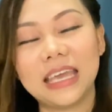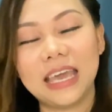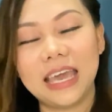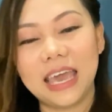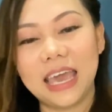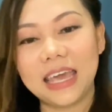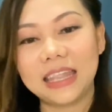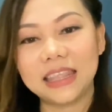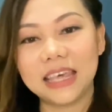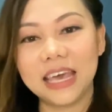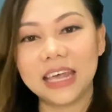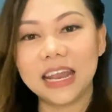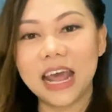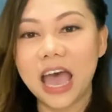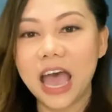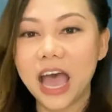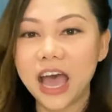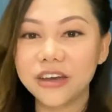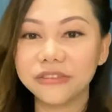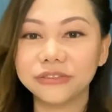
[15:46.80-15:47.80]
And then
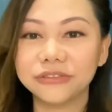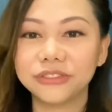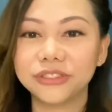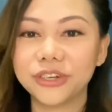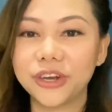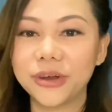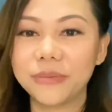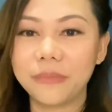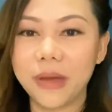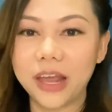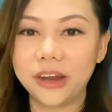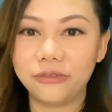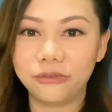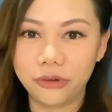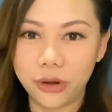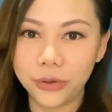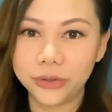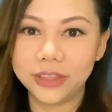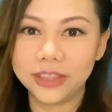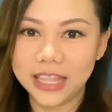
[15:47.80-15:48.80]
after my
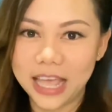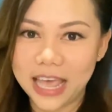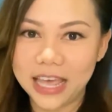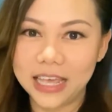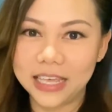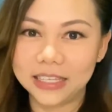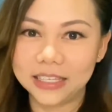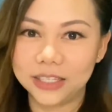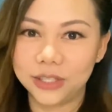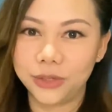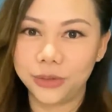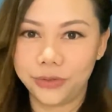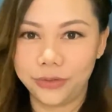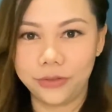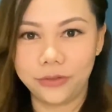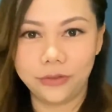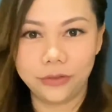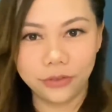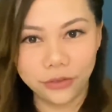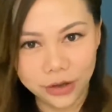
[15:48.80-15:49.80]
road test, 2 to
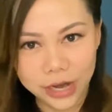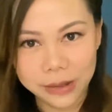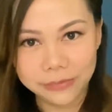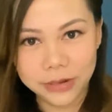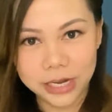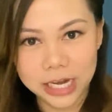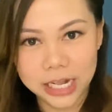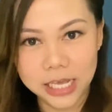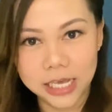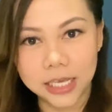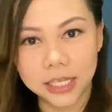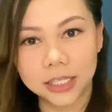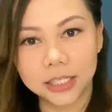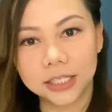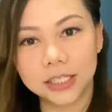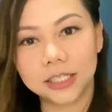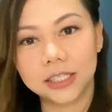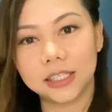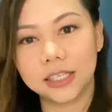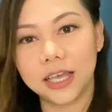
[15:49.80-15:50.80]
3
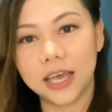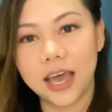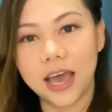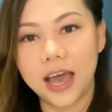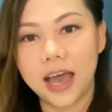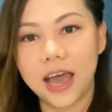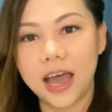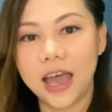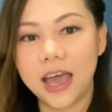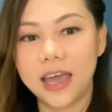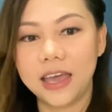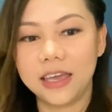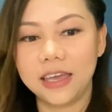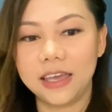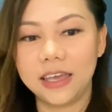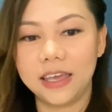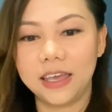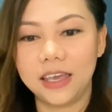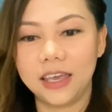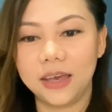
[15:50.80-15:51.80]
minutes,
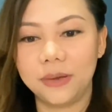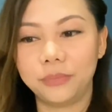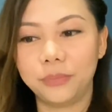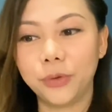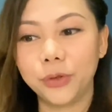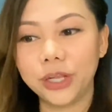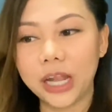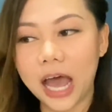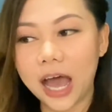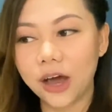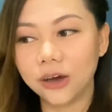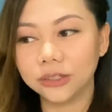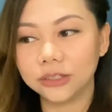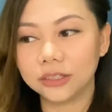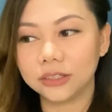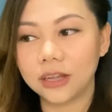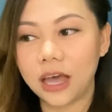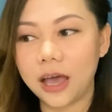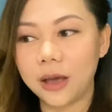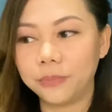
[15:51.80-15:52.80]
I pull
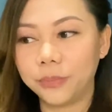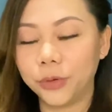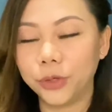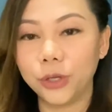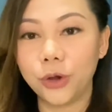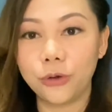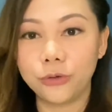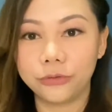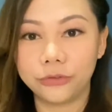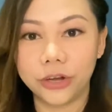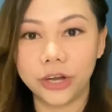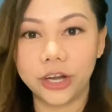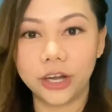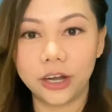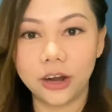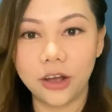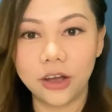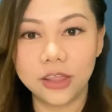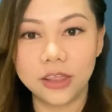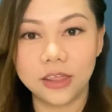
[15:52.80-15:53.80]
over
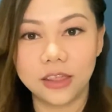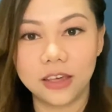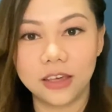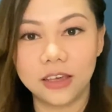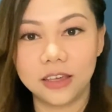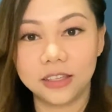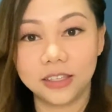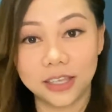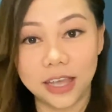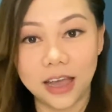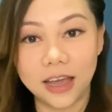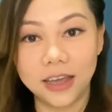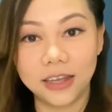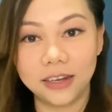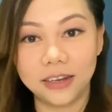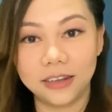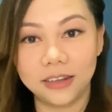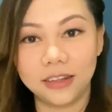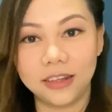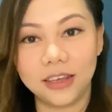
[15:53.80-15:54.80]
on the
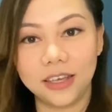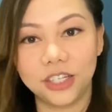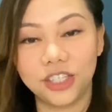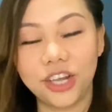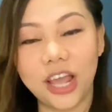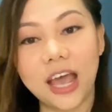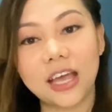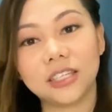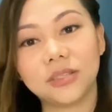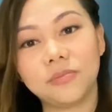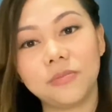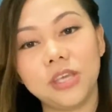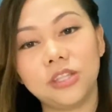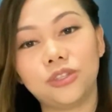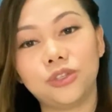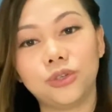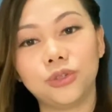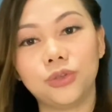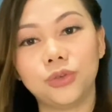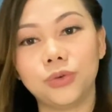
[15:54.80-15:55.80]
side. She asked me
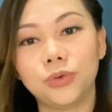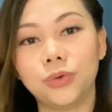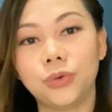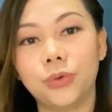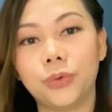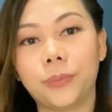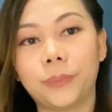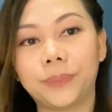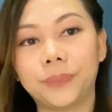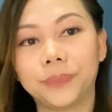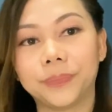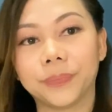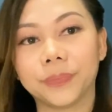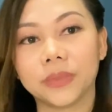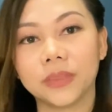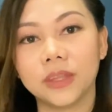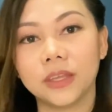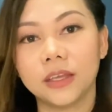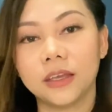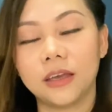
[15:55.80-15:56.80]
to do
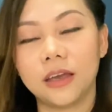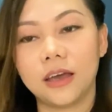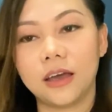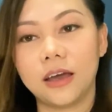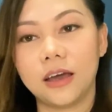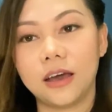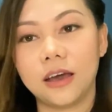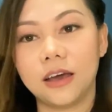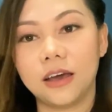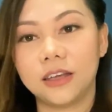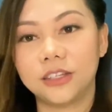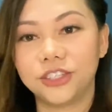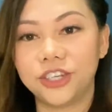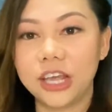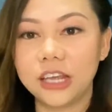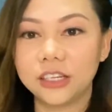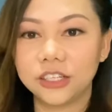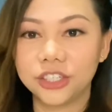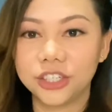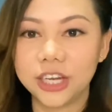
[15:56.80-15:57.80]

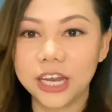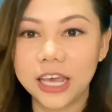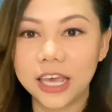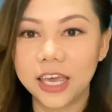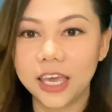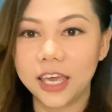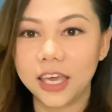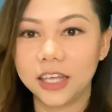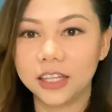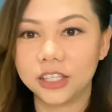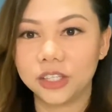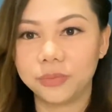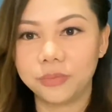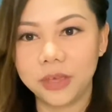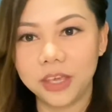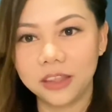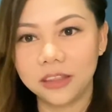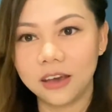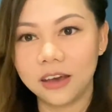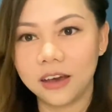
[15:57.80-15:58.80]
change lanes,
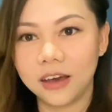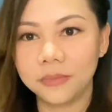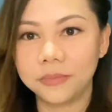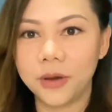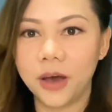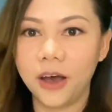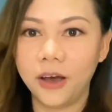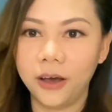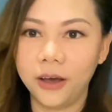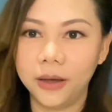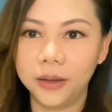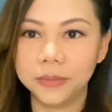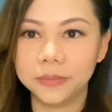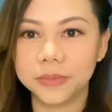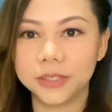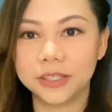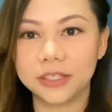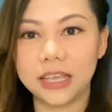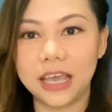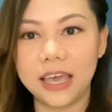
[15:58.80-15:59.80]
speed up,
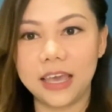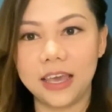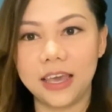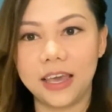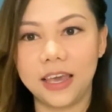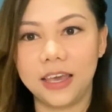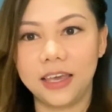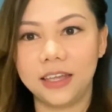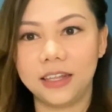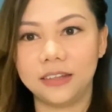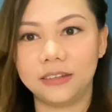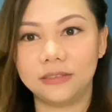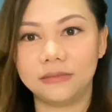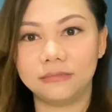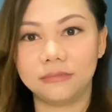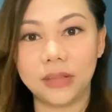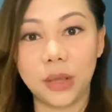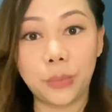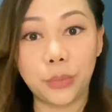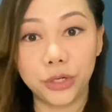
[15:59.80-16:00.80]
humps, and
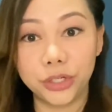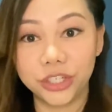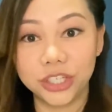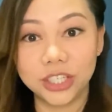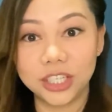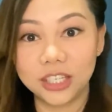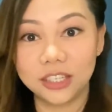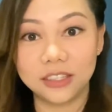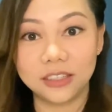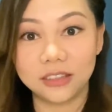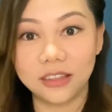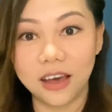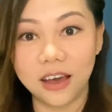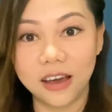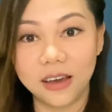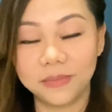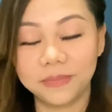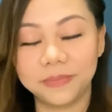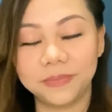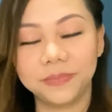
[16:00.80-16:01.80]
emergency stop.